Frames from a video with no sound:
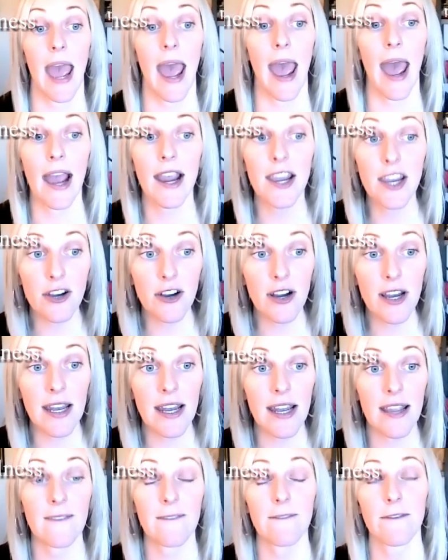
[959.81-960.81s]
accurate
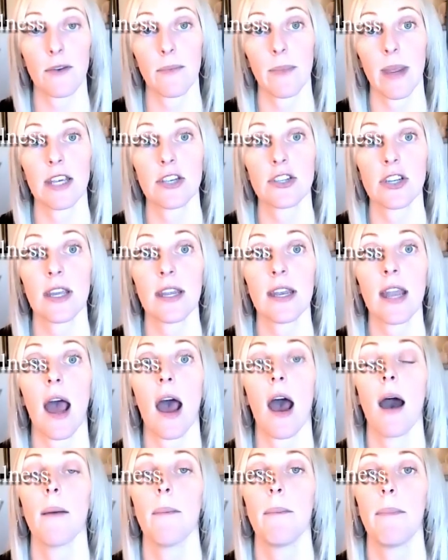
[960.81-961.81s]
information
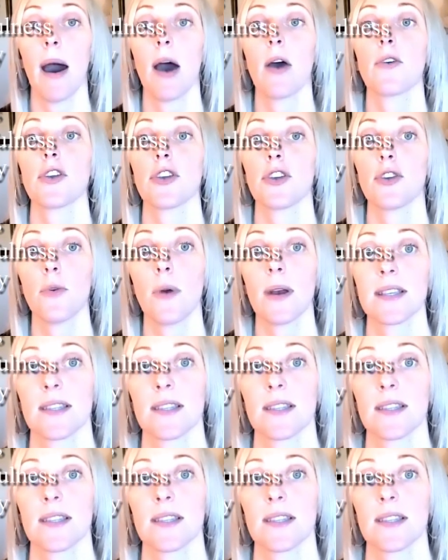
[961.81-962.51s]
about you as